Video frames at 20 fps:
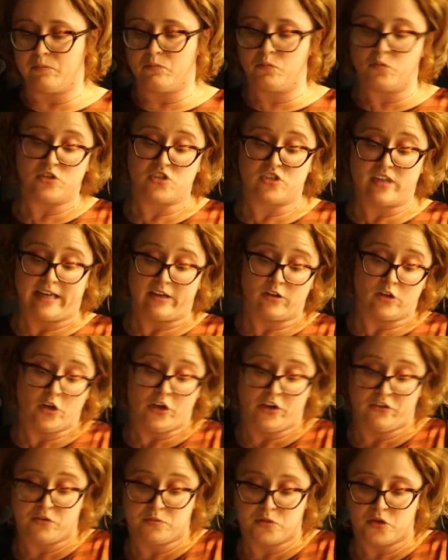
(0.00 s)
which they could
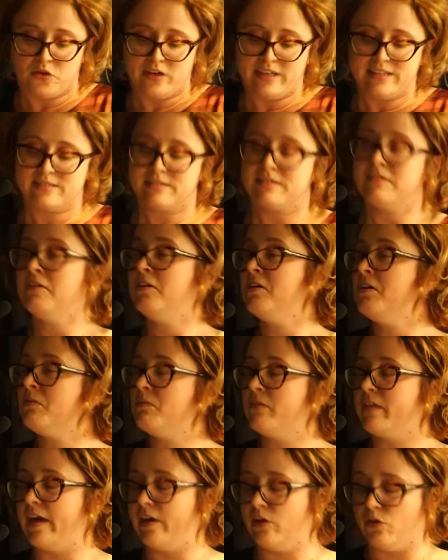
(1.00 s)
learn from toys,
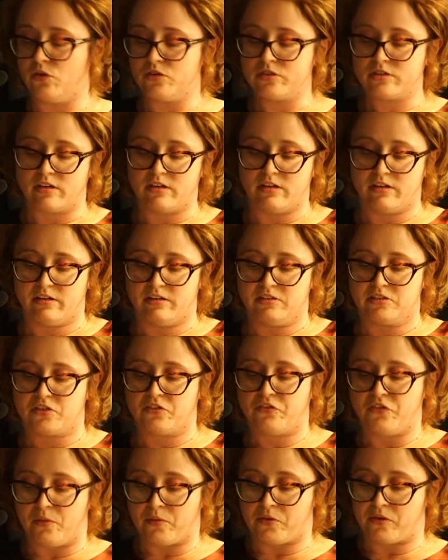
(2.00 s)
they also learn to
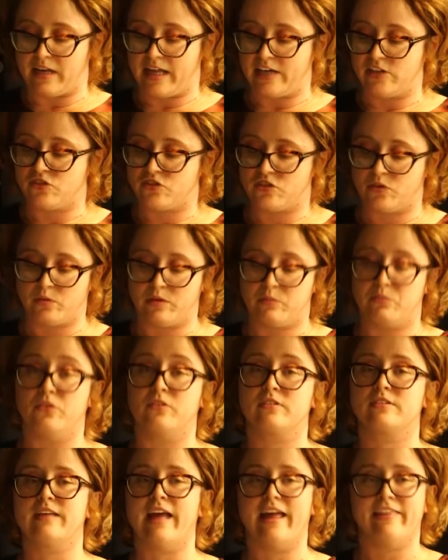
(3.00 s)
form a relationship with
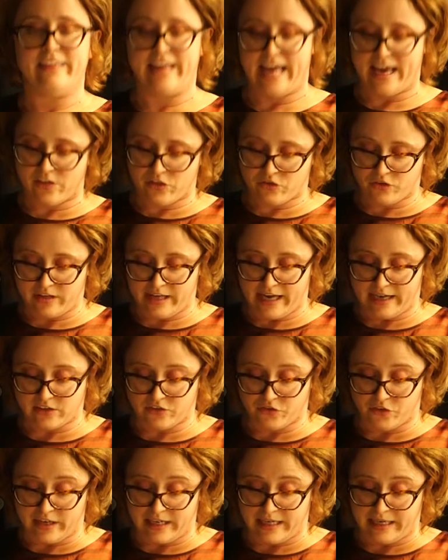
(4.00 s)
books and through the act
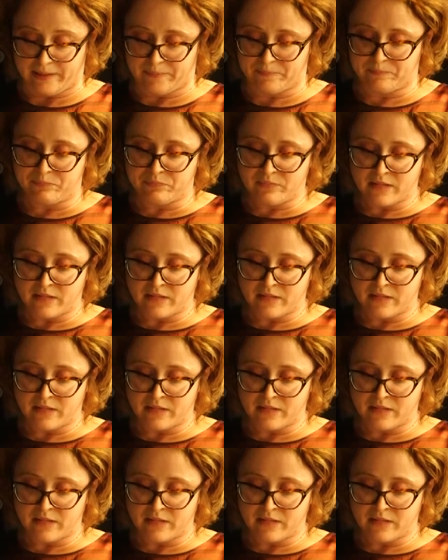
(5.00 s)
of reading.